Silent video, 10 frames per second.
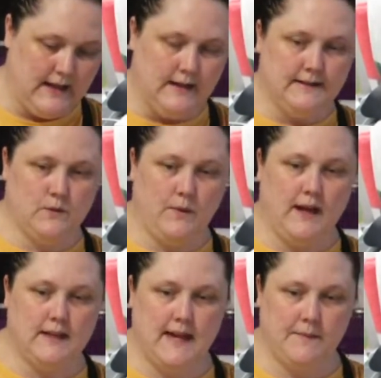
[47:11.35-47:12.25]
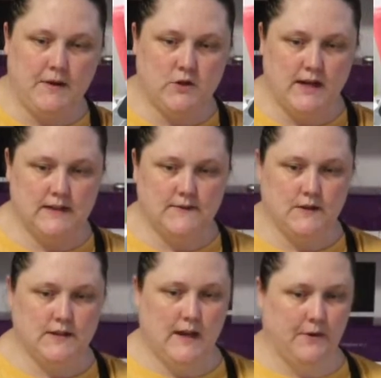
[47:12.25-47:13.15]
So when I take my transfer
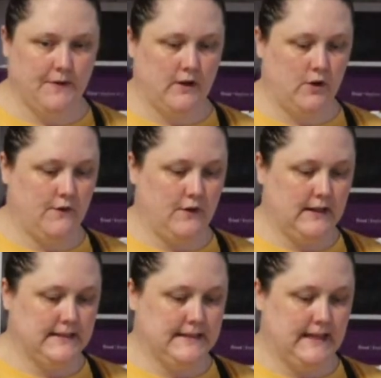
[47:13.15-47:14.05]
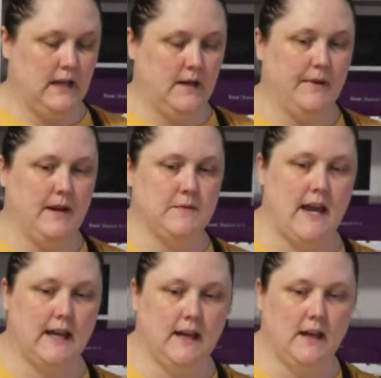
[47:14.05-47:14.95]
tape off, I don't know if you can see here, but I'm
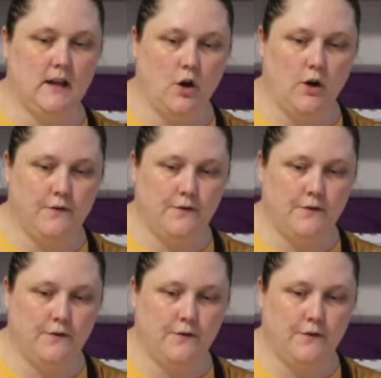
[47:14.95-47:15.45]
taking it off